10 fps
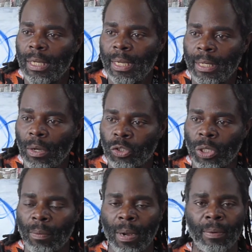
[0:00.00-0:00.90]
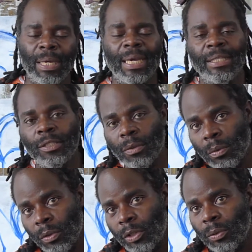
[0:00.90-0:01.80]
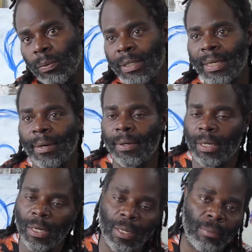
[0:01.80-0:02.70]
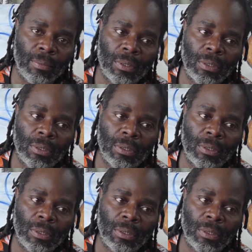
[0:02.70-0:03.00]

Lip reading: And also I work in schools with the curriculum